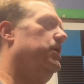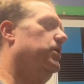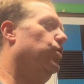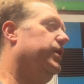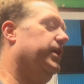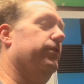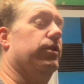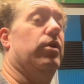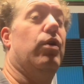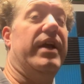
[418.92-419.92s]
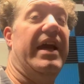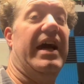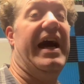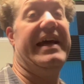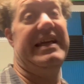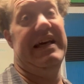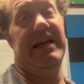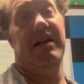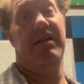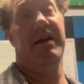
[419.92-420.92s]
Whatever. Okay, I get
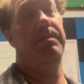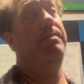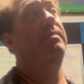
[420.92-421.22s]
it. Like